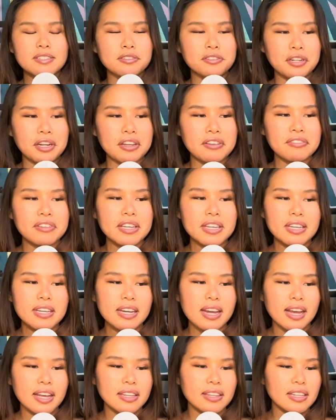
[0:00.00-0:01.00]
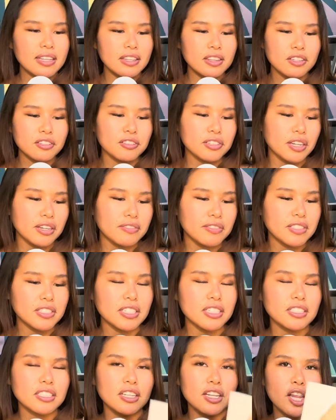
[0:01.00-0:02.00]
gravy. I think the gravy
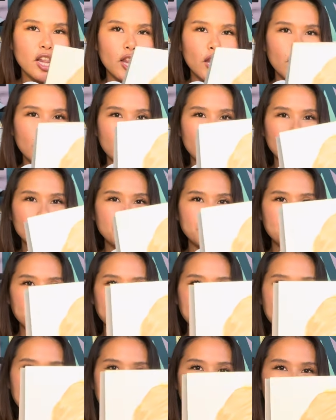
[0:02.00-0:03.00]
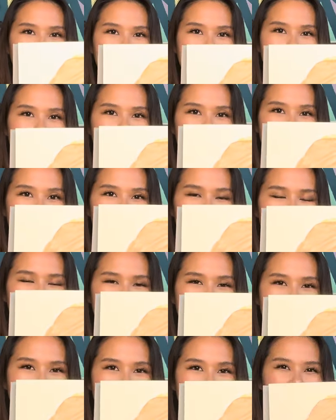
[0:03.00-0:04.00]
doesn't look too gravy-y
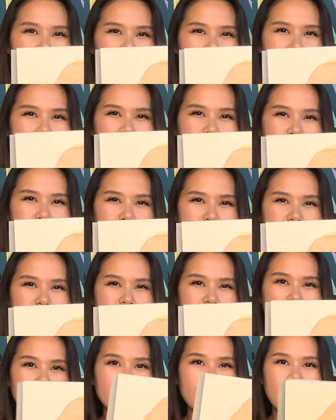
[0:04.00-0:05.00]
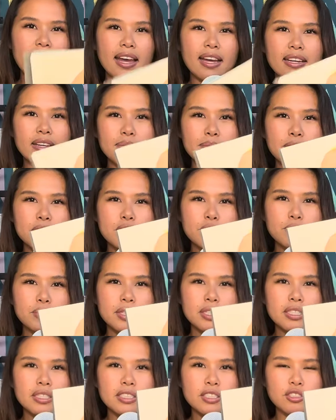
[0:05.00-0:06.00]
because you can't really see the egg in
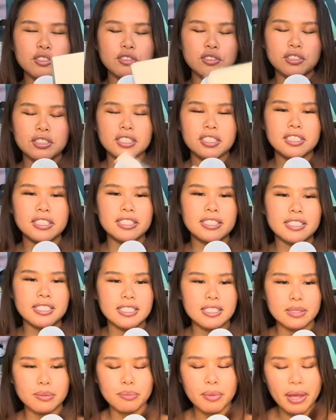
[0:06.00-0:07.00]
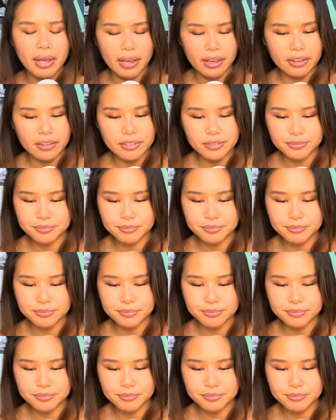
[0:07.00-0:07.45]
between, and usually you can see some egg.